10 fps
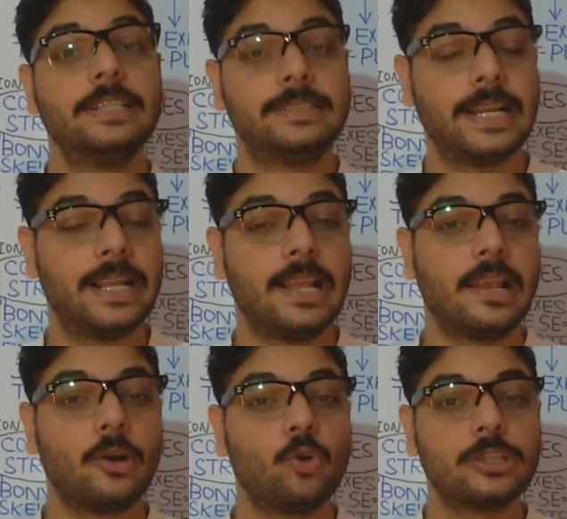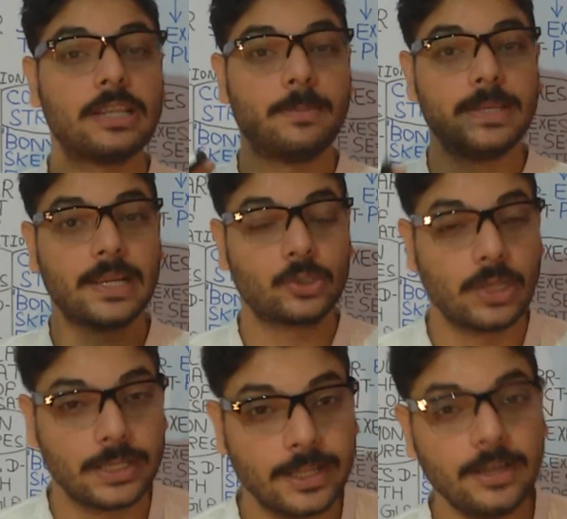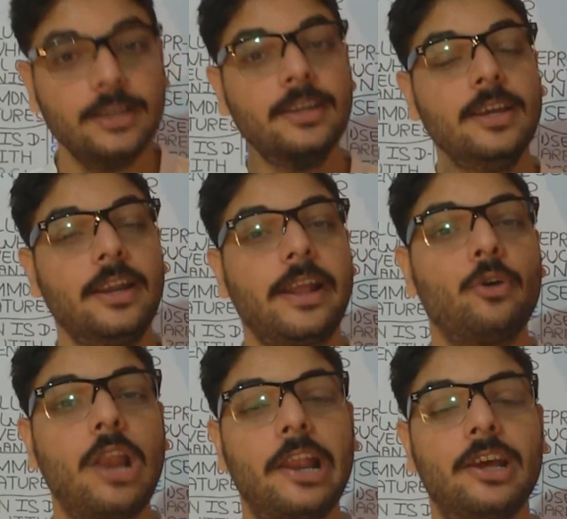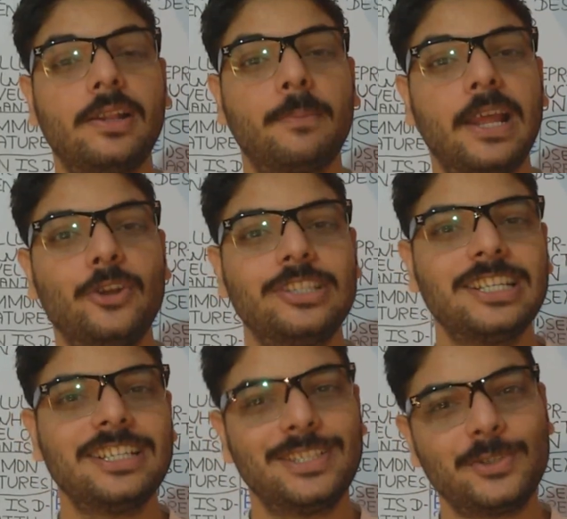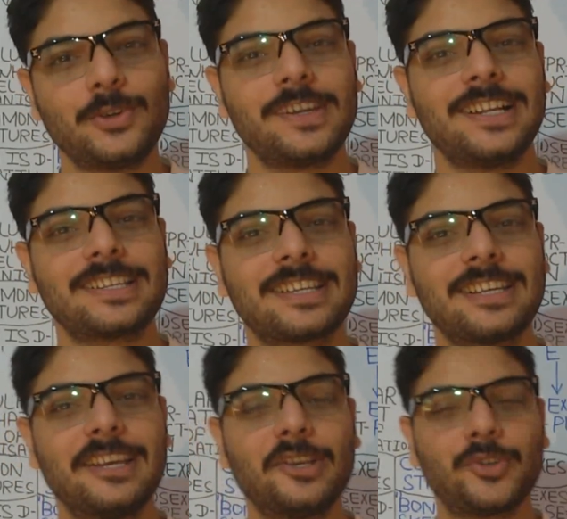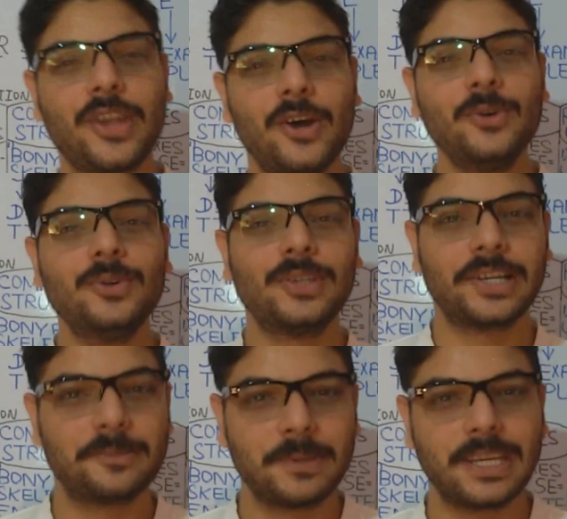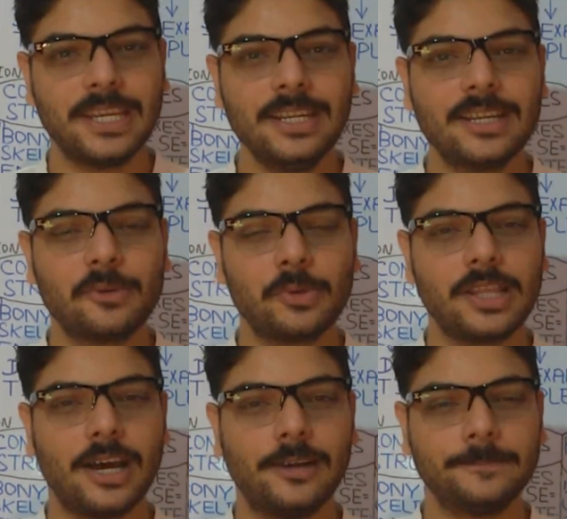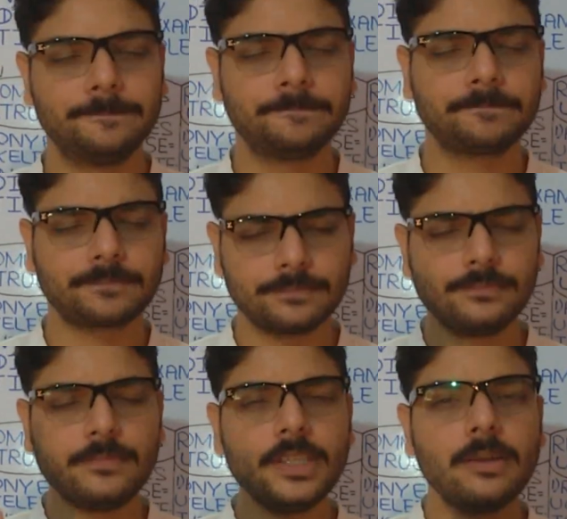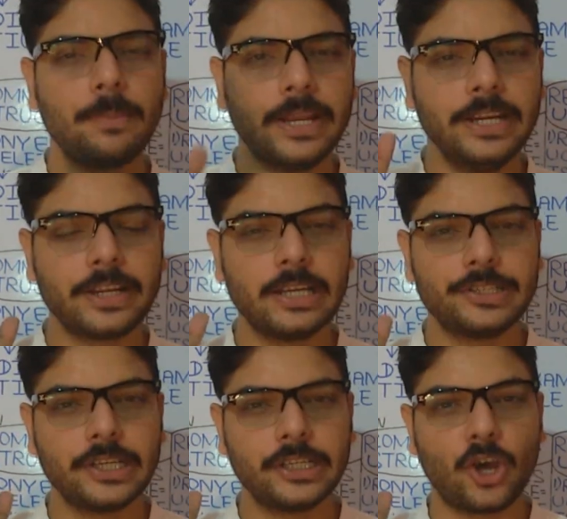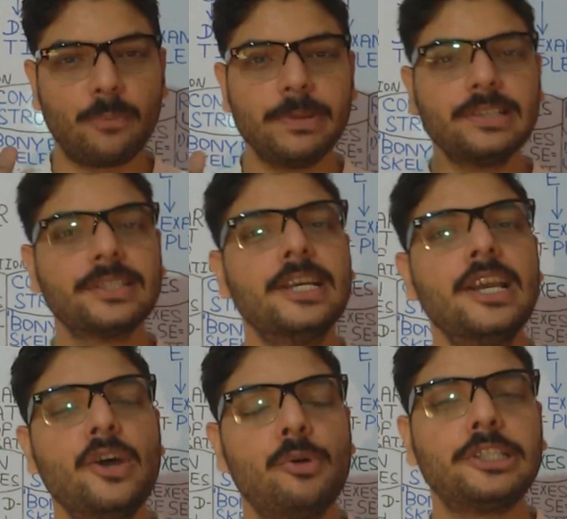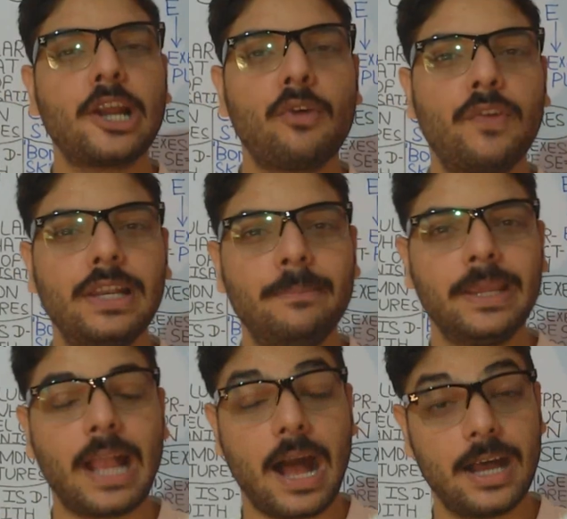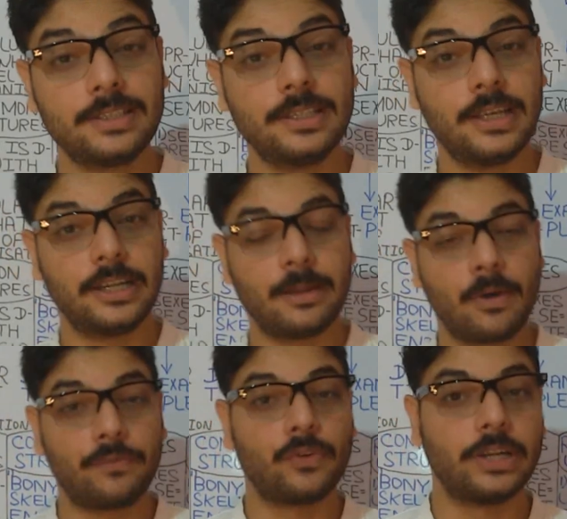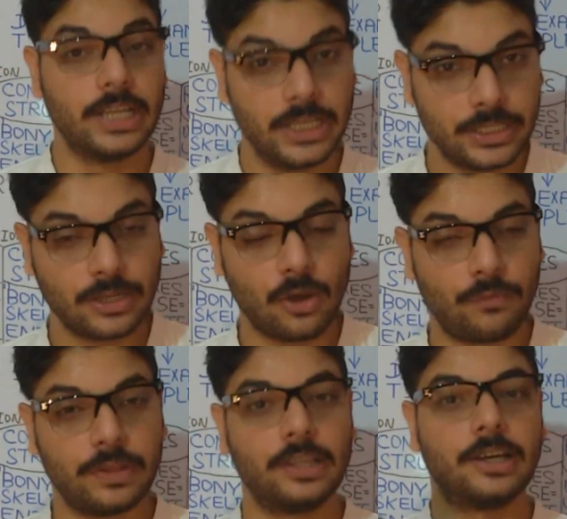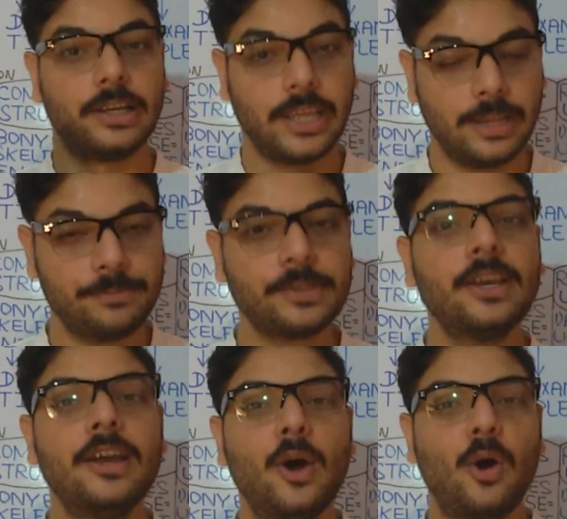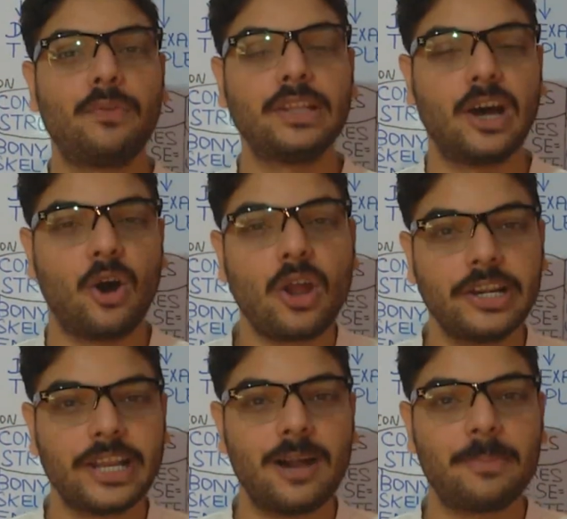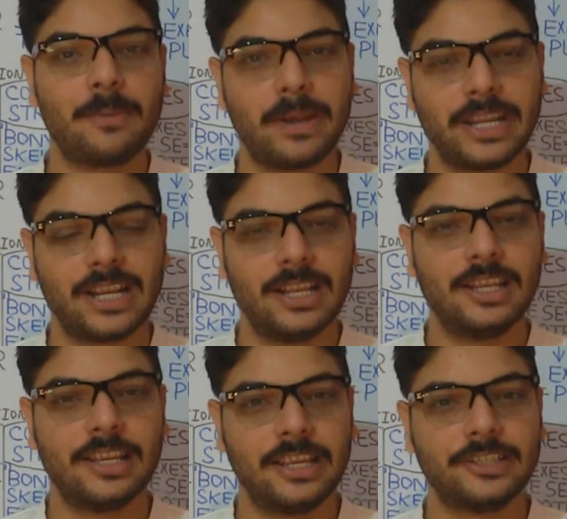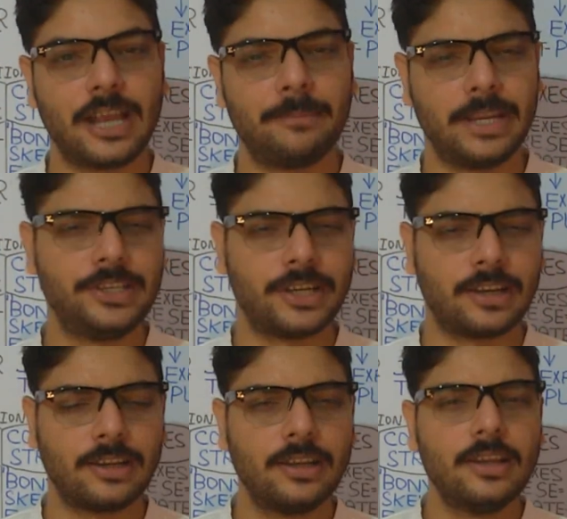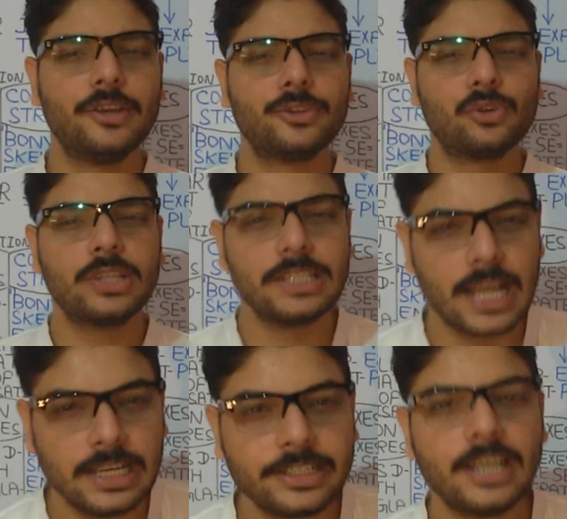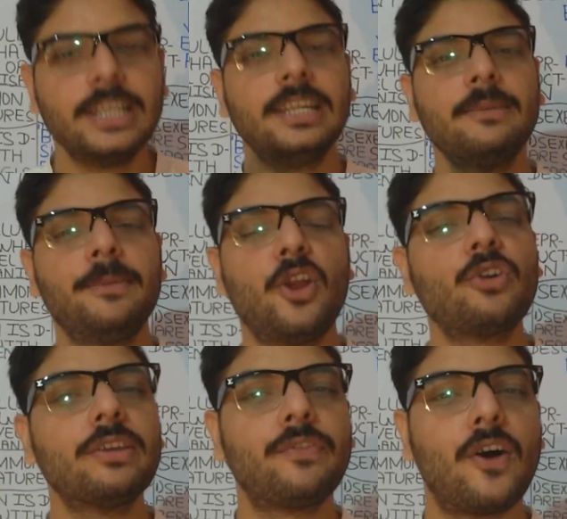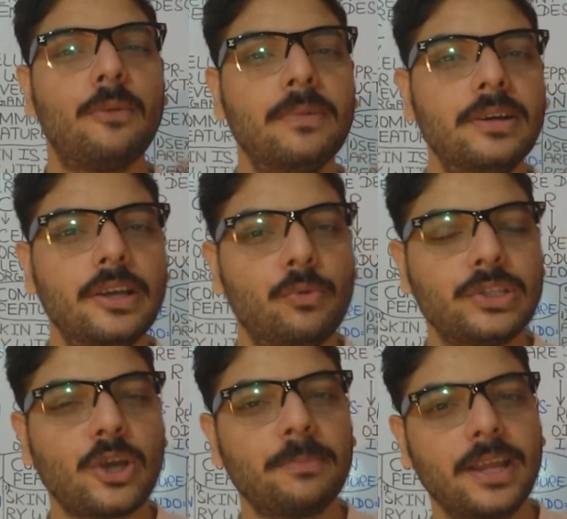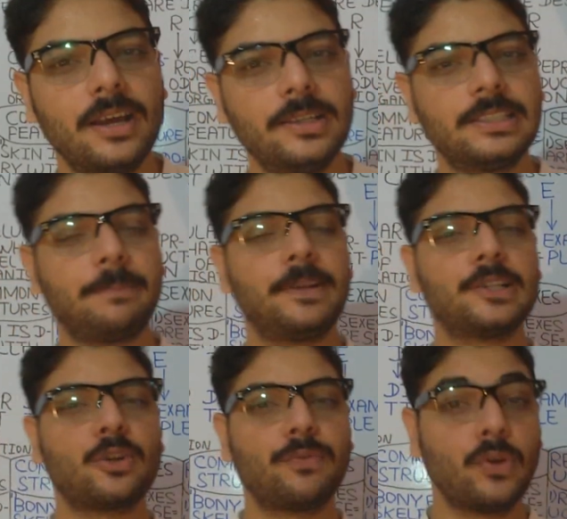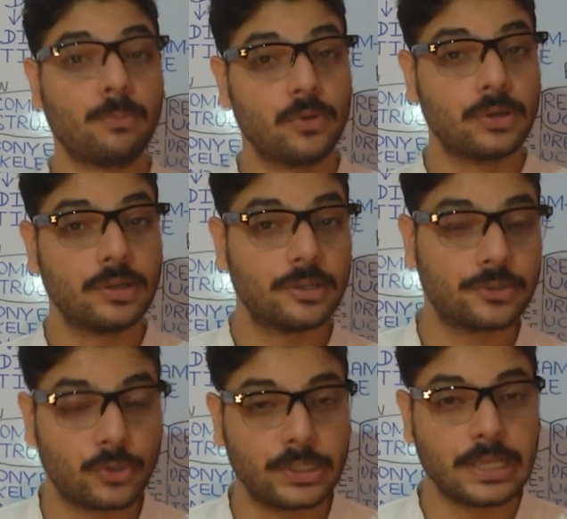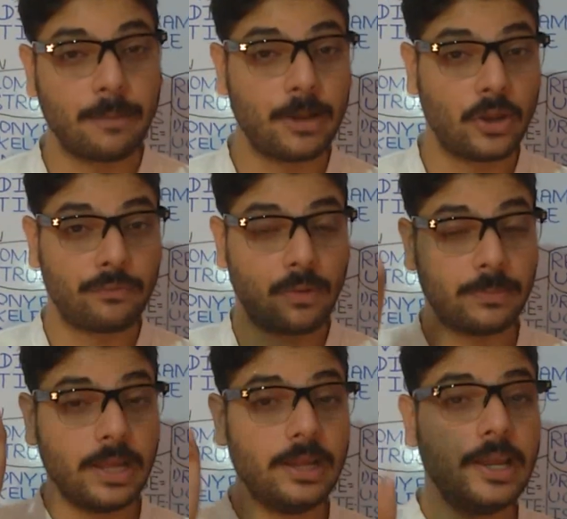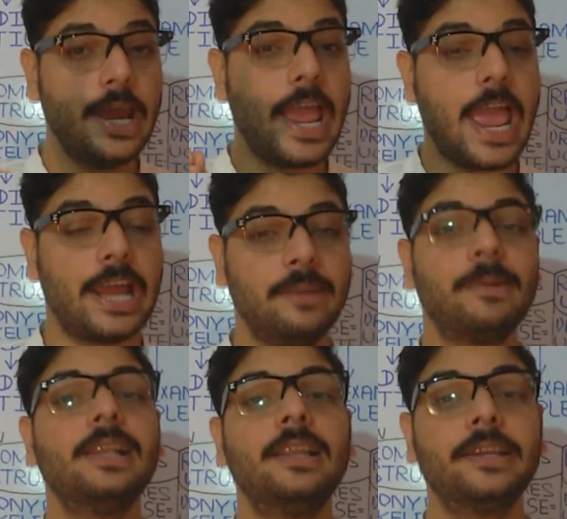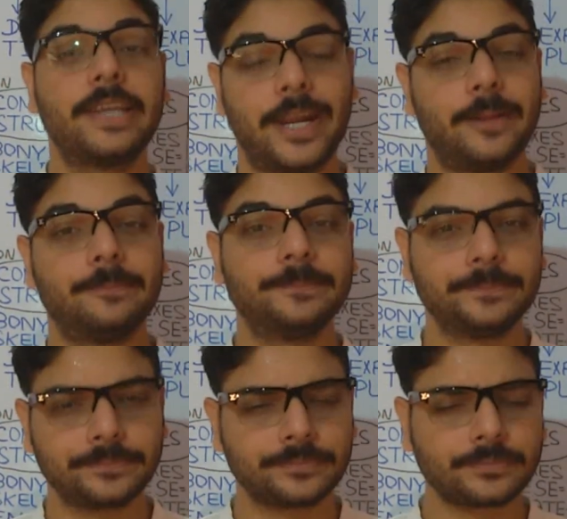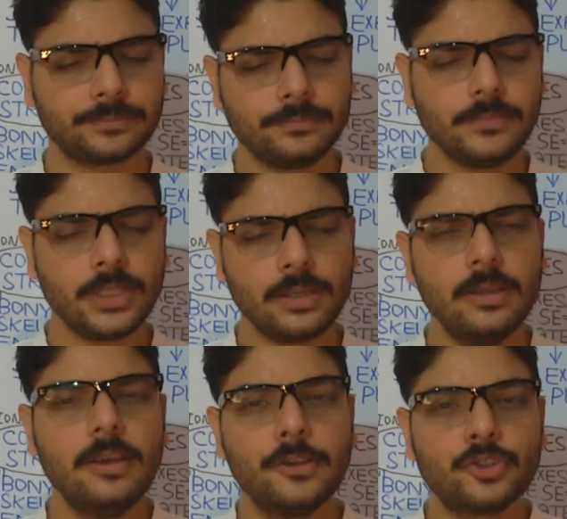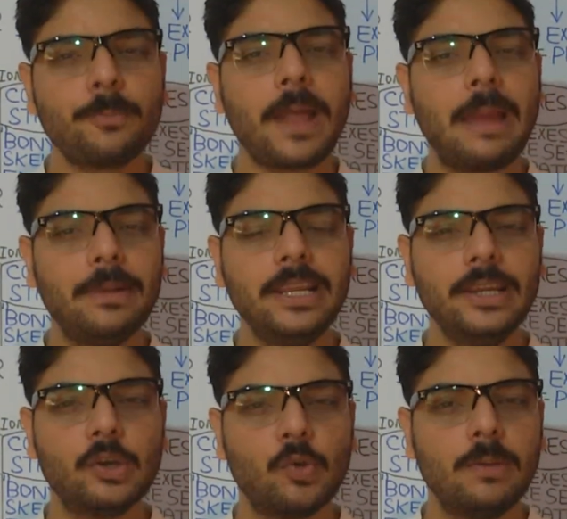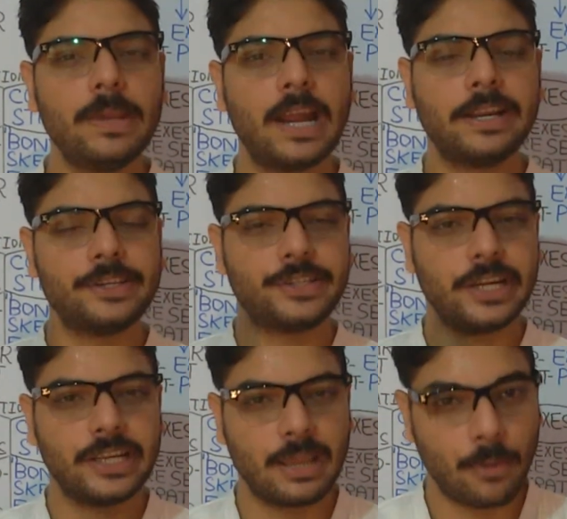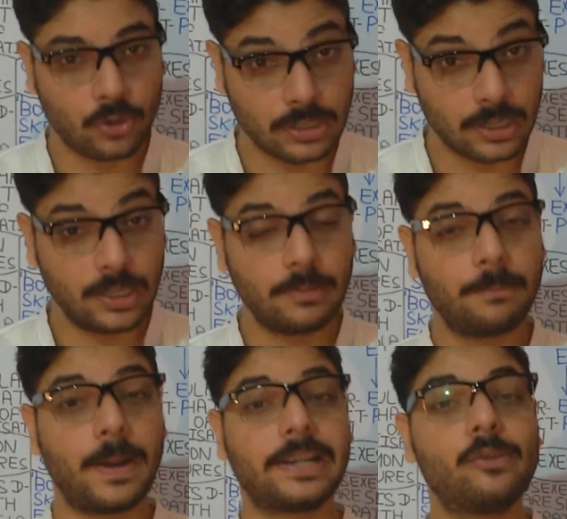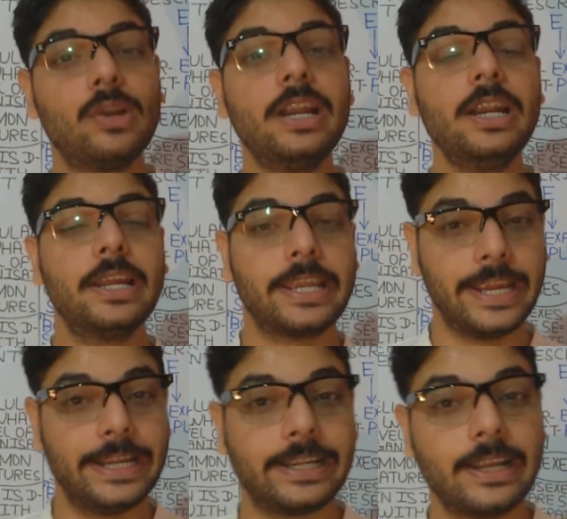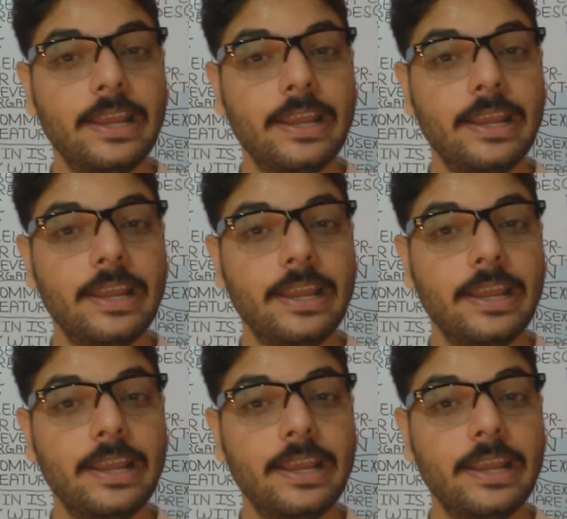channel whose name is actually the Rahul Anand Biology Tutorials. So now let's begin with the very interesting topics which are oftenly being asked in terms of your Neet, often the Aves, often the All India Pre-Medical Examination. So these are literally belonging from which of the chapters of your book? So these are belonging from the animal kingdom. So primarily we'll be understanding about the particular hint